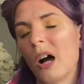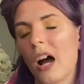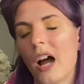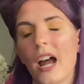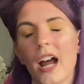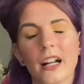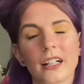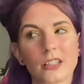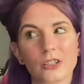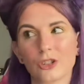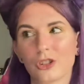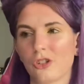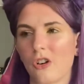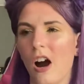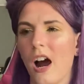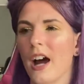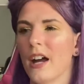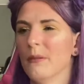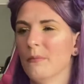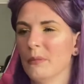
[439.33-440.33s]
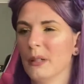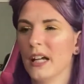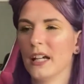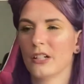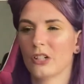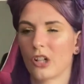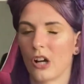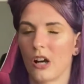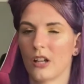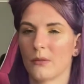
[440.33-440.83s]
I hadn't tried
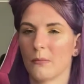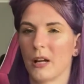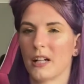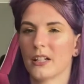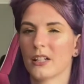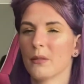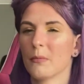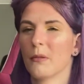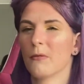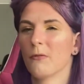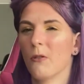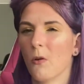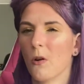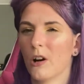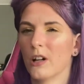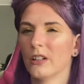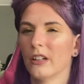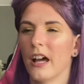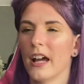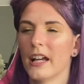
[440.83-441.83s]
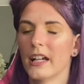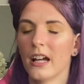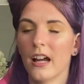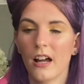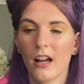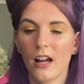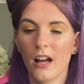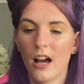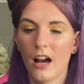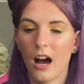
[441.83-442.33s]
BH Cosmetics before, like
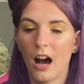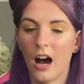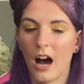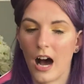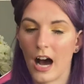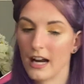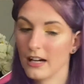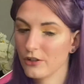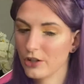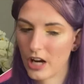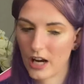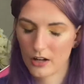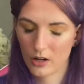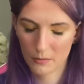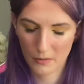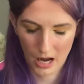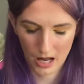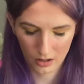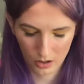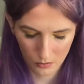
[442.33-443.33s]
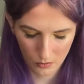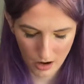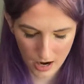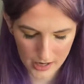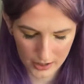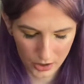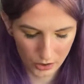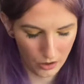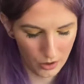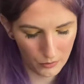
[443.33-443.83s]
eyeshadow palette
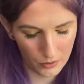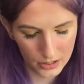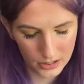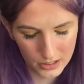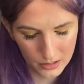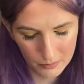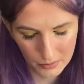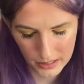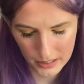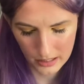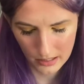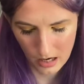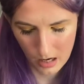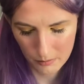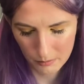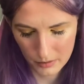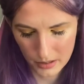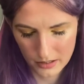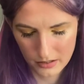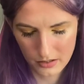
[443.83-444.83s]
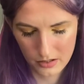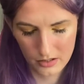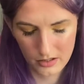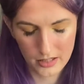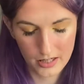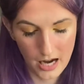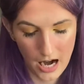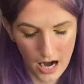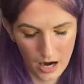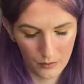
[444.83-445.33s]
wise, so I wanted to pick it up and
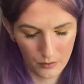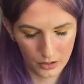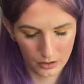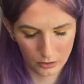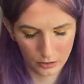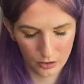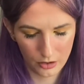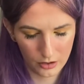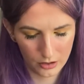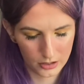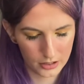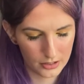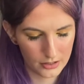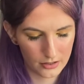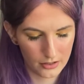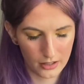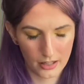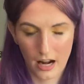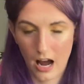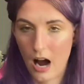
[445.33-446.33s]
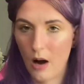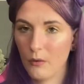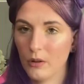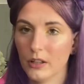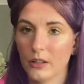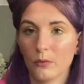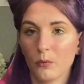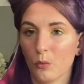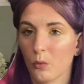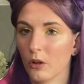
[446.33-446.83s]
see how it looked and how
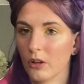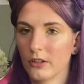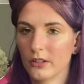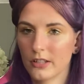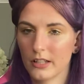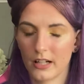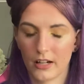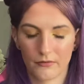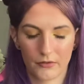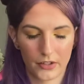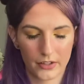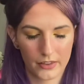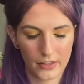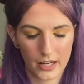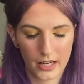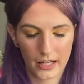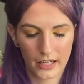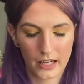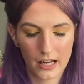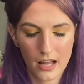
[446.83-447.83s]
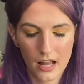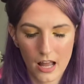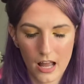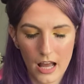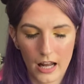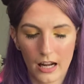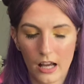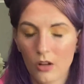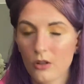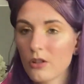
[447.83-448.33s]
it worked and everything.
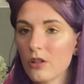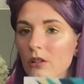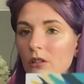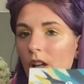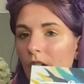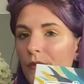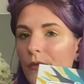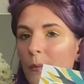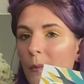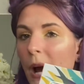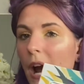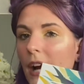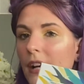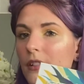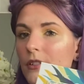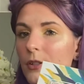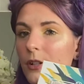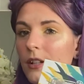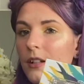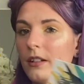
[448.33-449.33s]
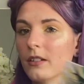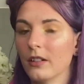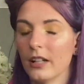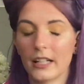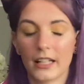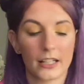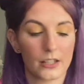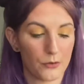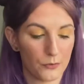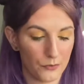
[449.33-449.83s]
And I also love the packaging.
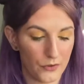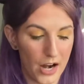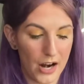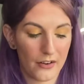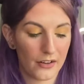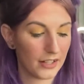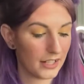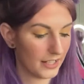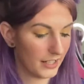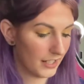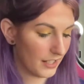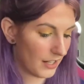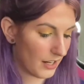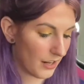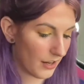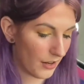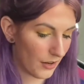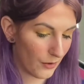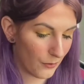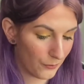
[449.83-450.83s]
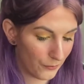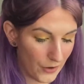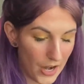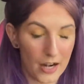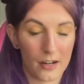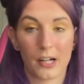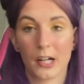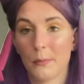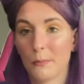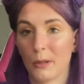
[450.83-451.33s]
Like, it's very,
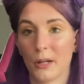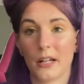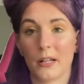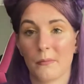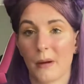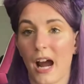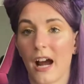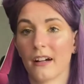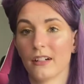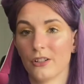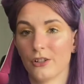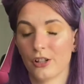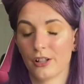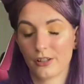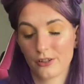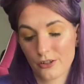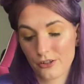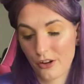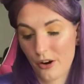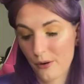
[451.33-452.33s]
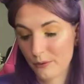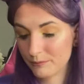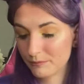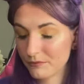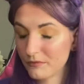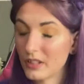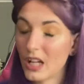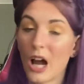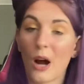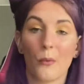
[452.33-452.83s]
very pretty packaging, so
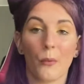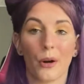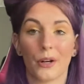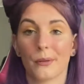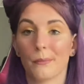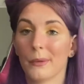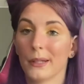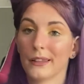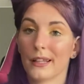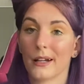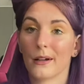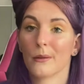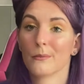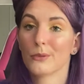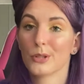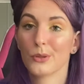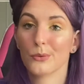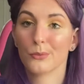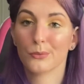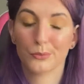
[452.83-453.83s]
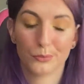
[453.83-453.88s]
wanted to pick that up too.